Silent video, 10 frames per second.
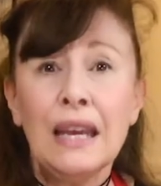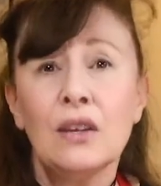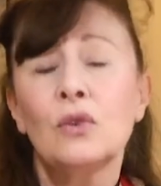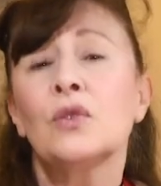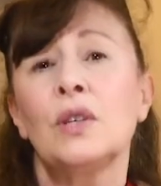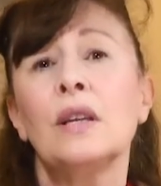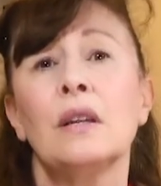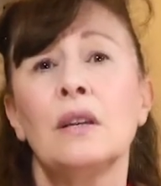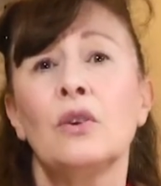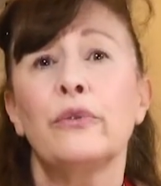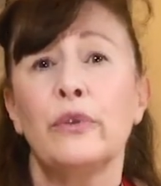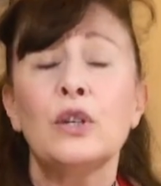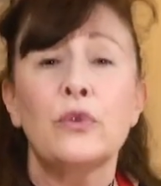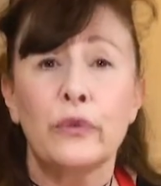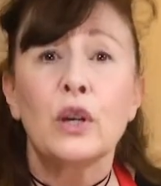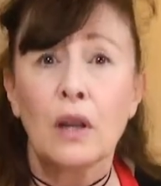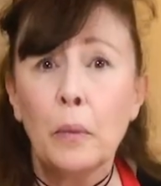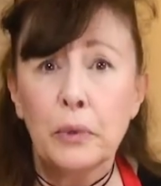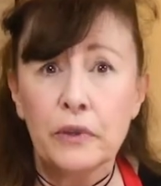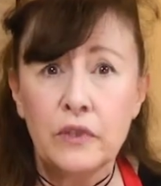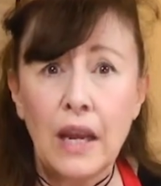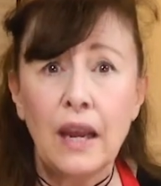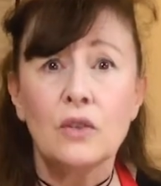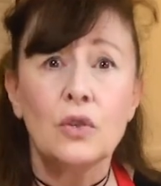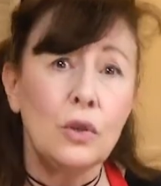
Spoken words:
it'll sit in your fridge for a couple of days,